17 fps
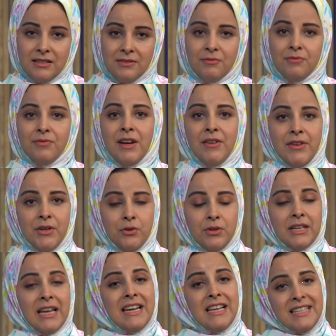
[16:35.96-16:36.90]
Very
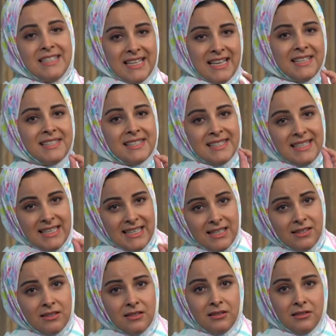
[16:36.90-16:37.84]
good. Can I say
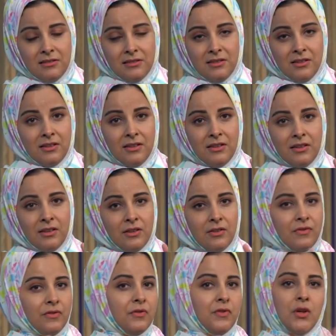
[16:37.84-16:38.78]
seed?
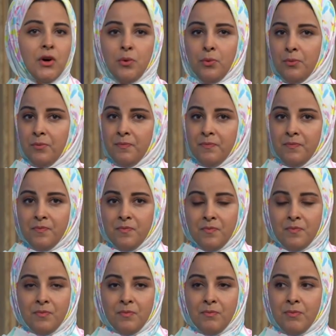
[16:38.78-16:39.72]
No,
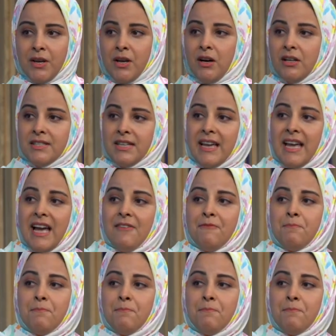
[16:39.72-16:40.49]
because I have